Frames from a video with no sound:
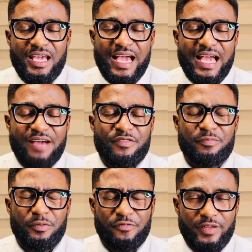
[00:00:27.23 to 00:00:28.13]
I have a
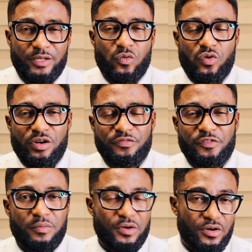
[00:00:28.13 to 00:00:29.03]
prophetic word
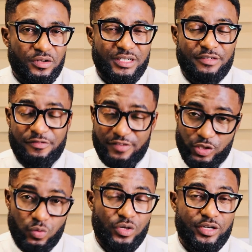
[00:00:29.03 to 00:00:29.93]
from God and a
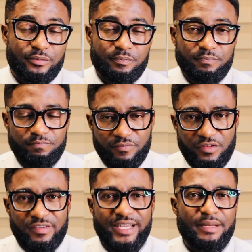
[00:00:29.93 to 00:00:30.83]
fresh word
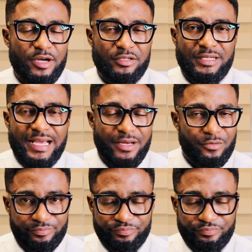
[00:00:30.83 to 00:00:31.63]
right about now.